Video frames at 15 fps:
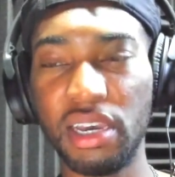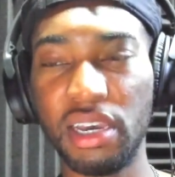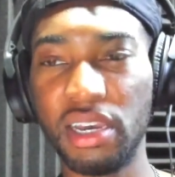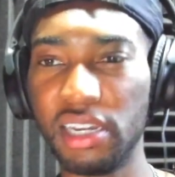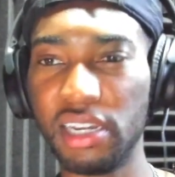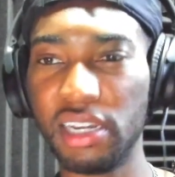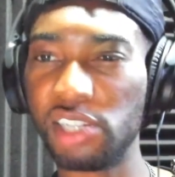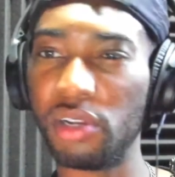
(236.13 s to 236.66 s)

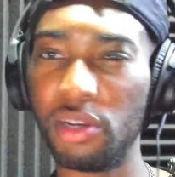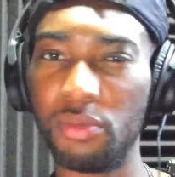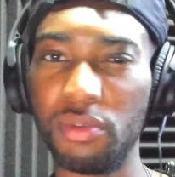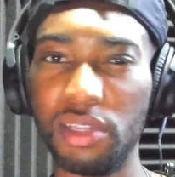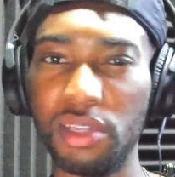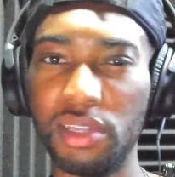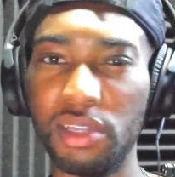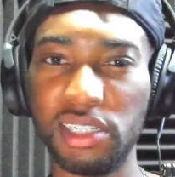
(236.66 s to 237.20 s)
That's what it
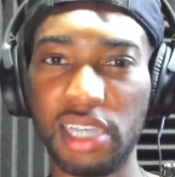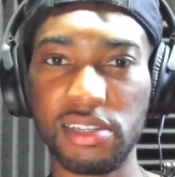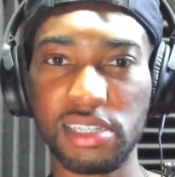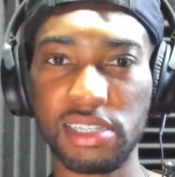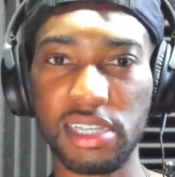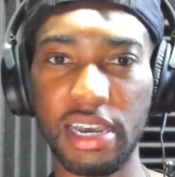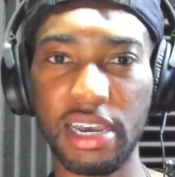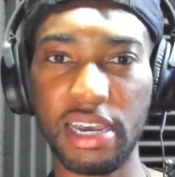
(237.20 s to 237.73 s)
really sounds
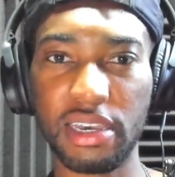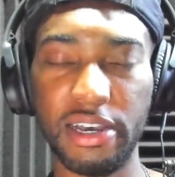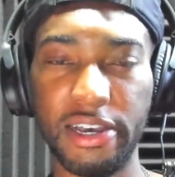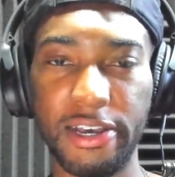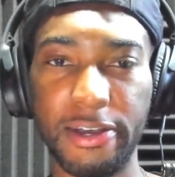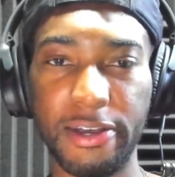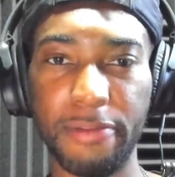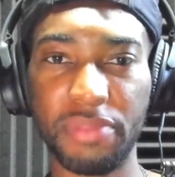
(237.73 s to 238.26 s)
like.
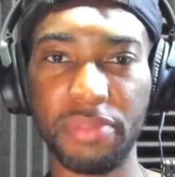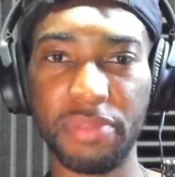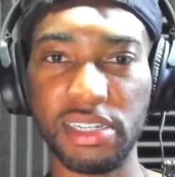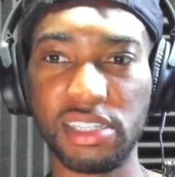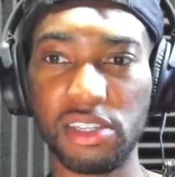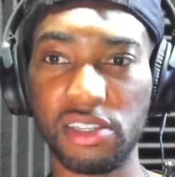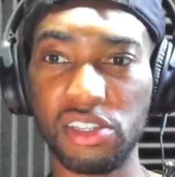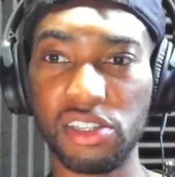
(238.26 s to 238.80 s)
The
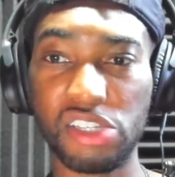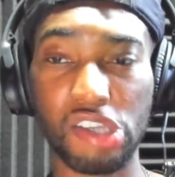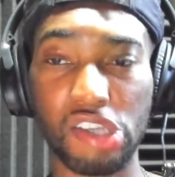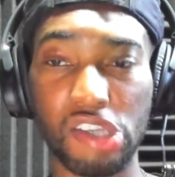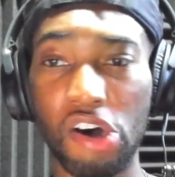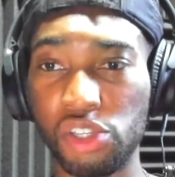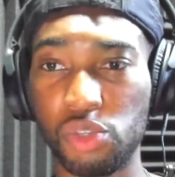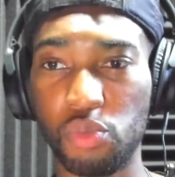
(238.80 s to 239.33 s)

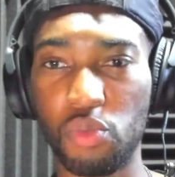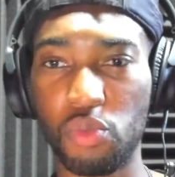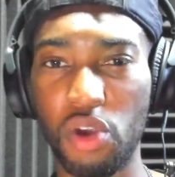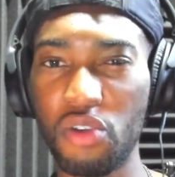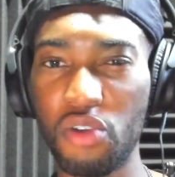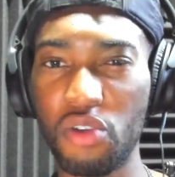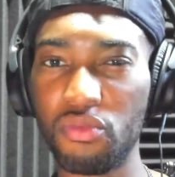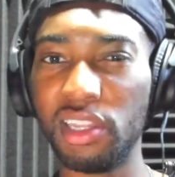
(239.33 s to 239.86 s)
songs weren't
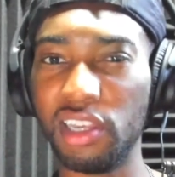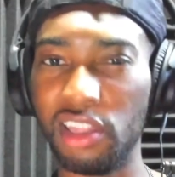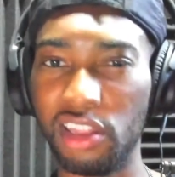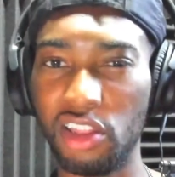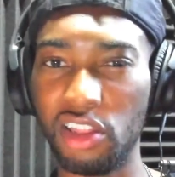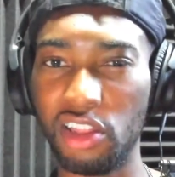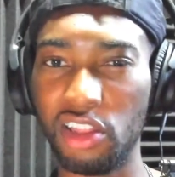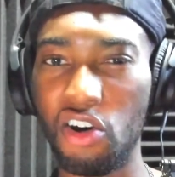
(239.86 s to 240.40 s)
really
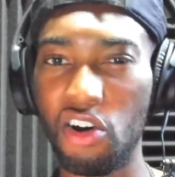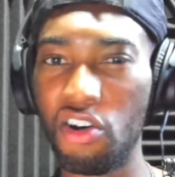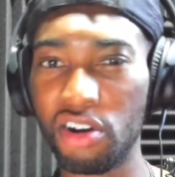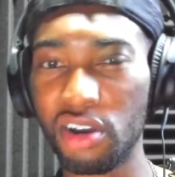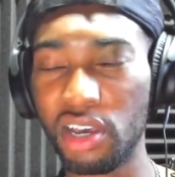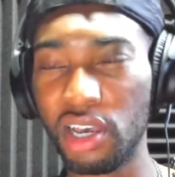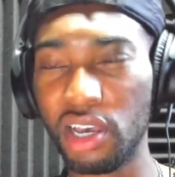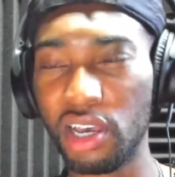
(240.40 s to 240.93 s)
long.
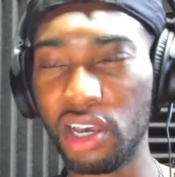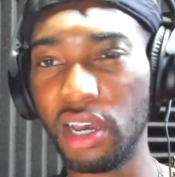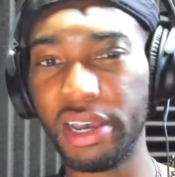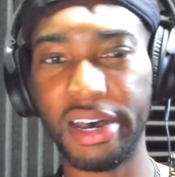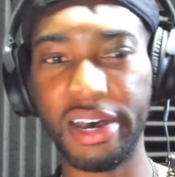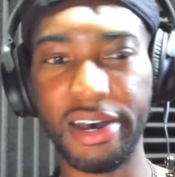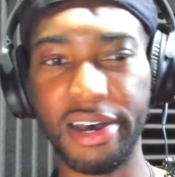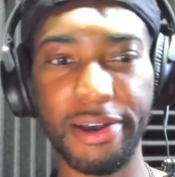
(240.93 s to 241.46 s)

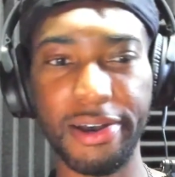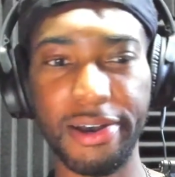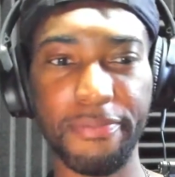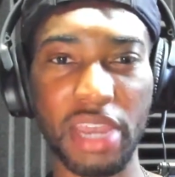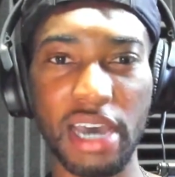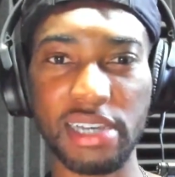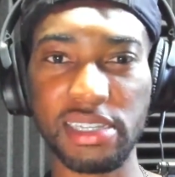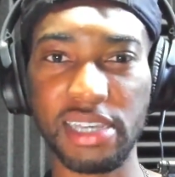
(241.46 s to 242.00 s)

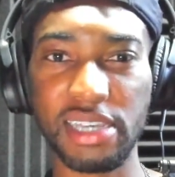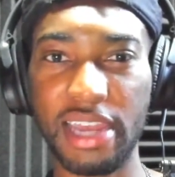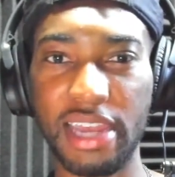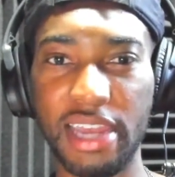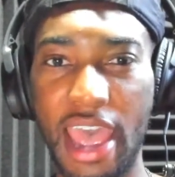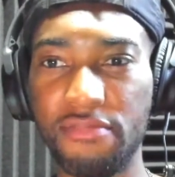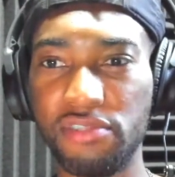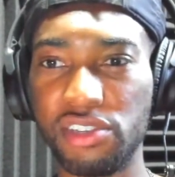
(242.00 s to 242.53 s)
I'll say the
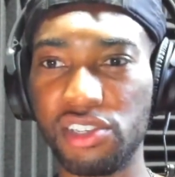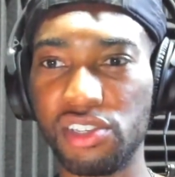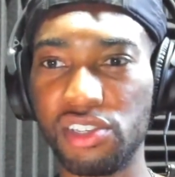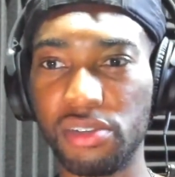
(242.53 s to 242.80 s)
average